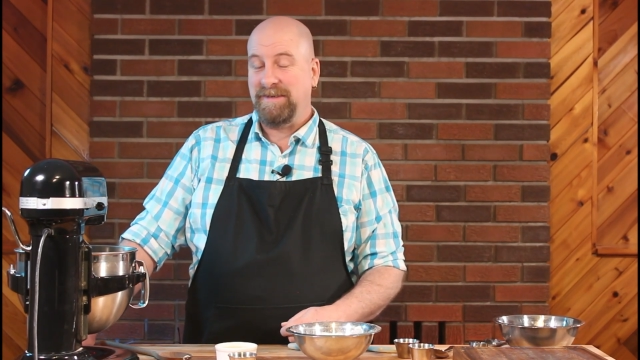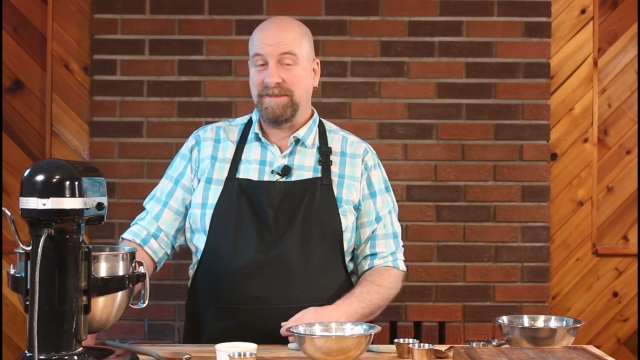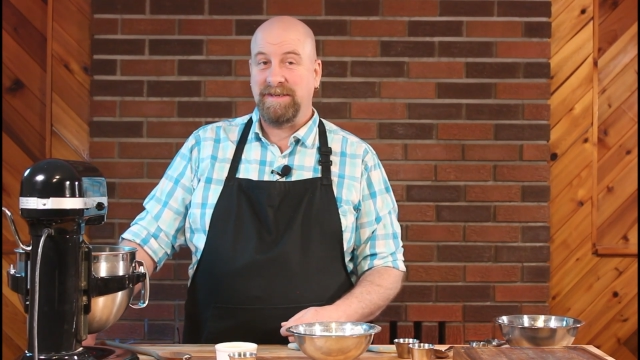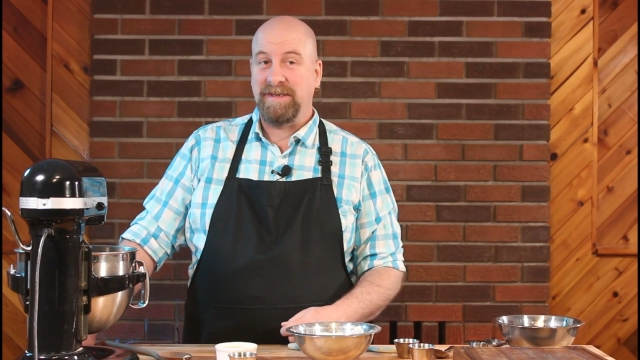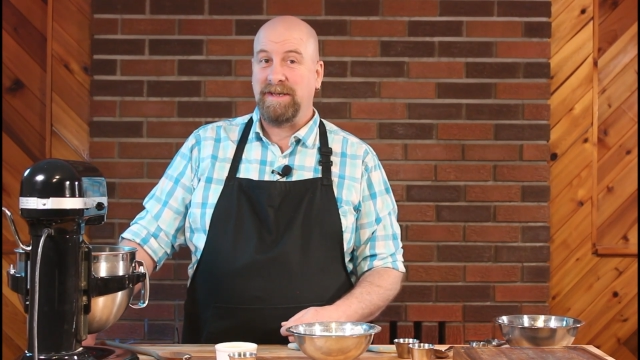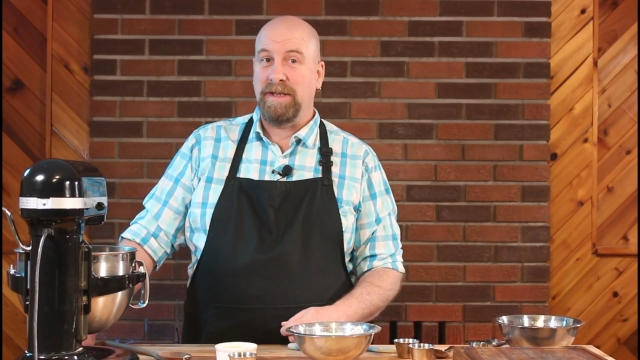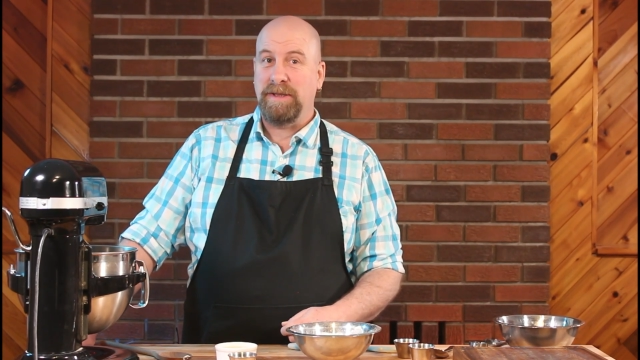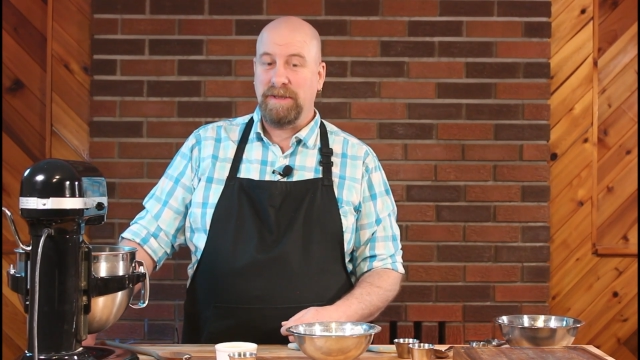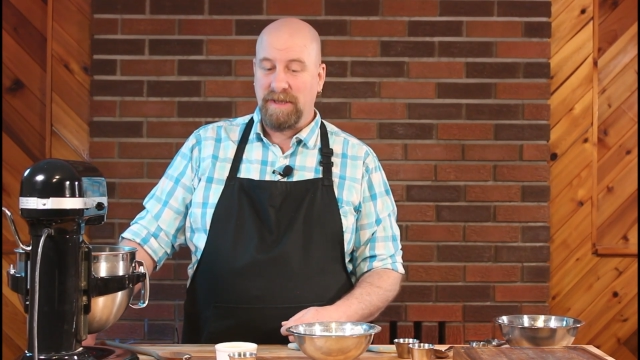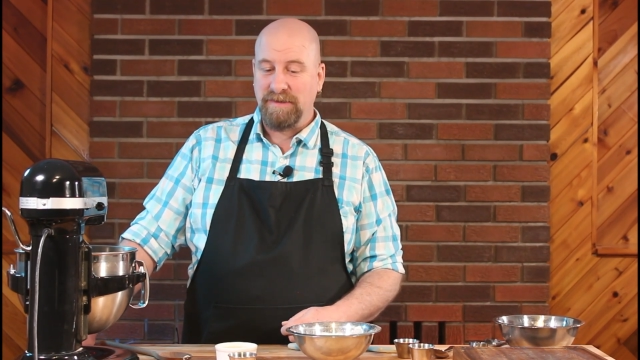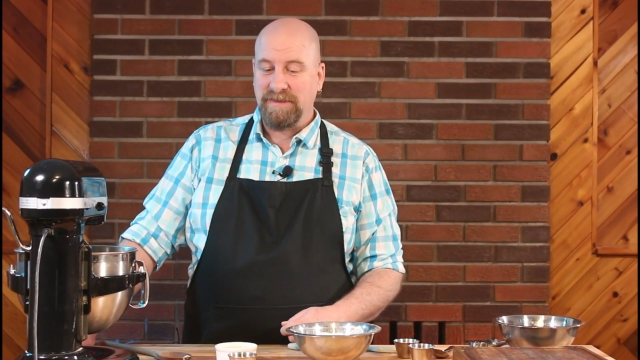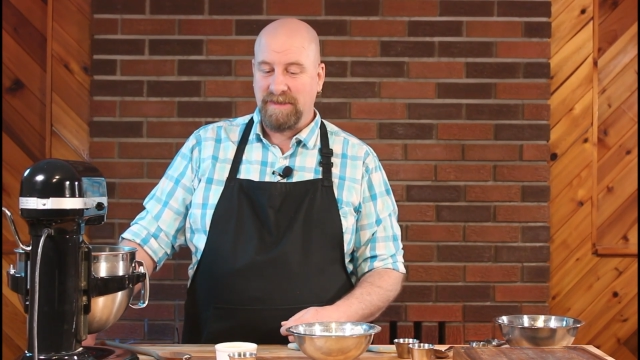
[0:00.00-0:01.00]
does take a
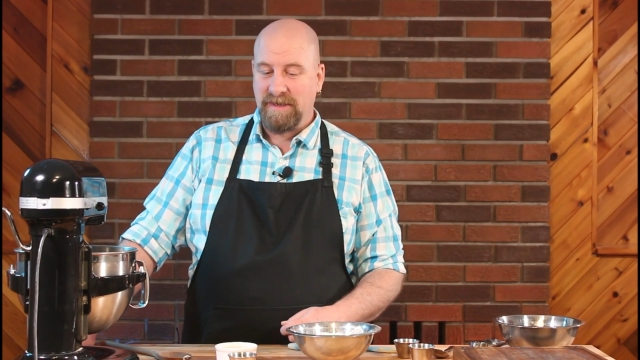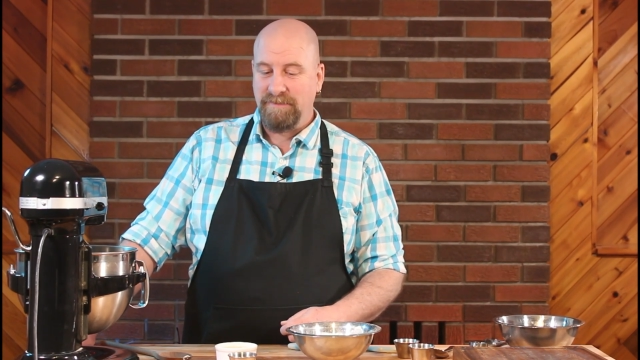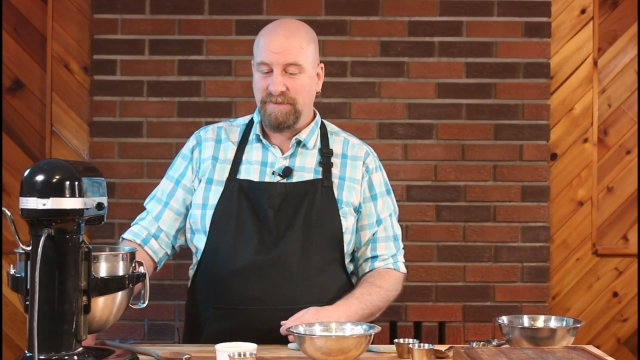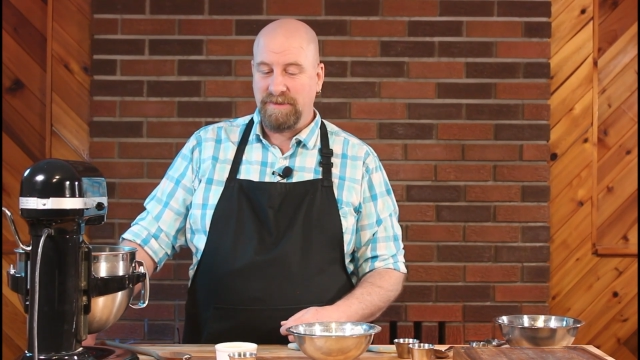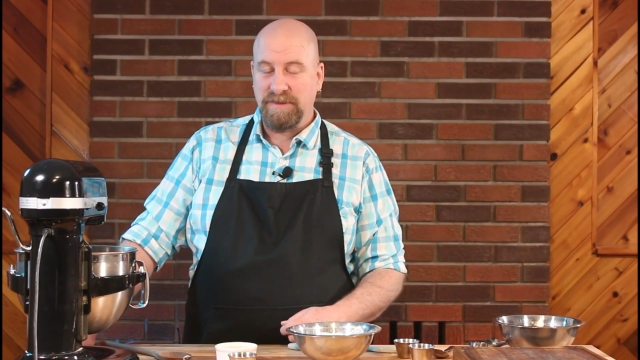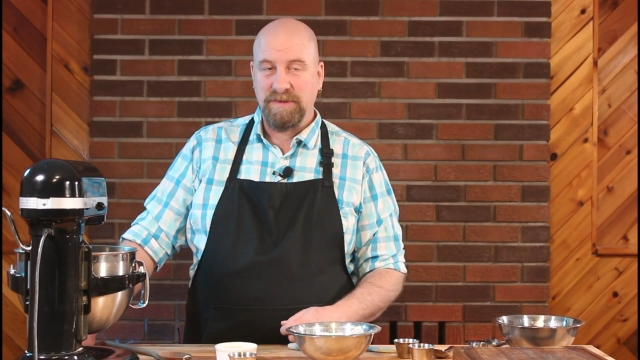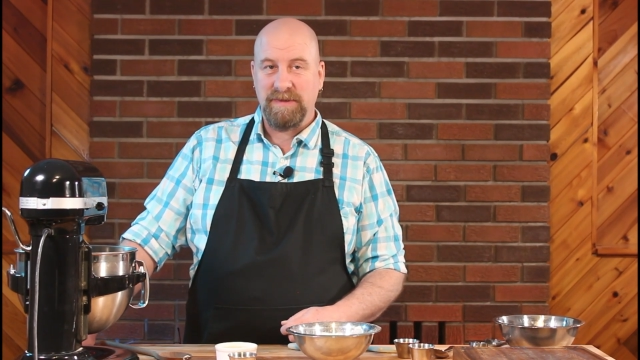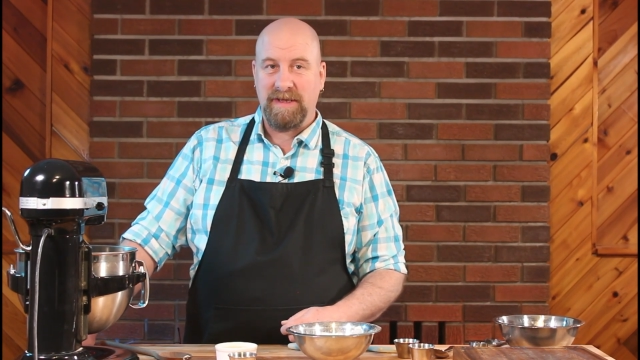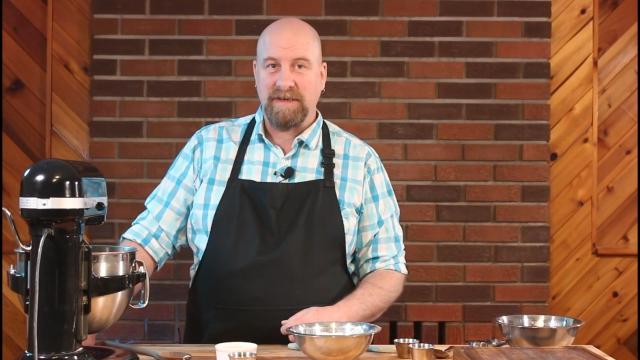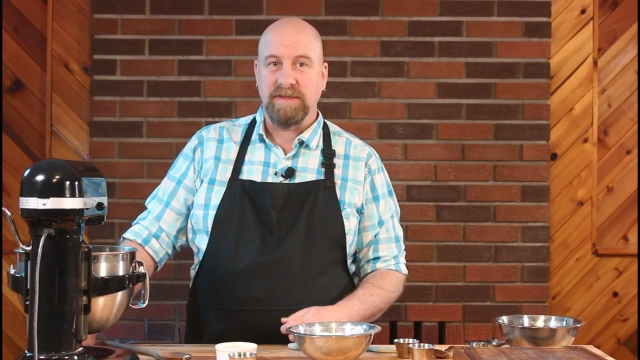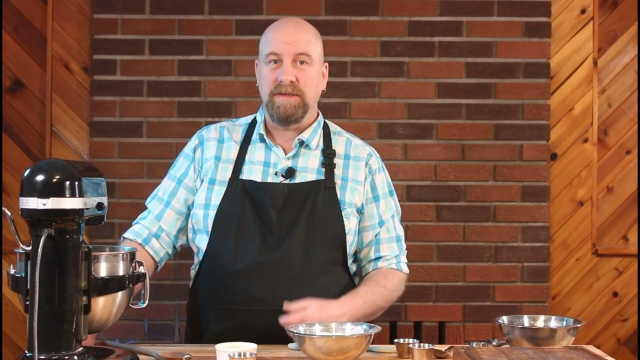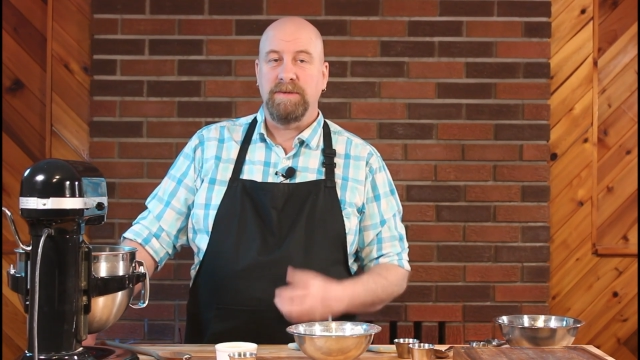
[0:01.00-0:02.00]
long time to do
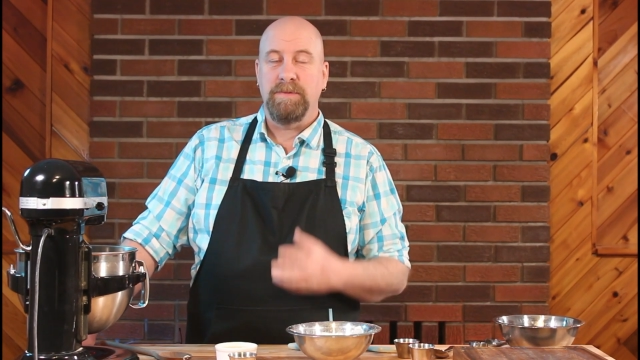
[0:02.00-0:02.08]
that.